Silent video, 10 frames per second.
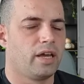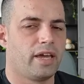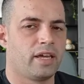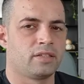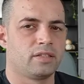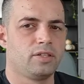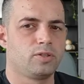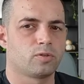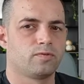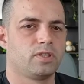And each
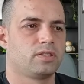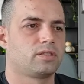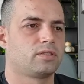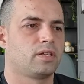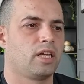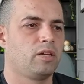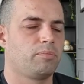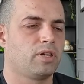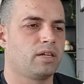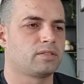of these
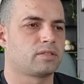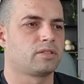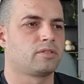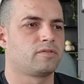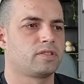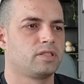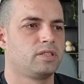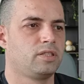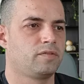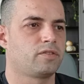APIs serves a
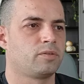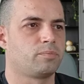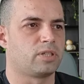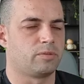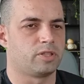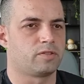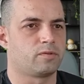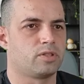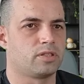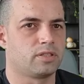different purpose
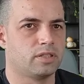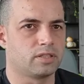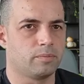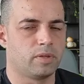for the system.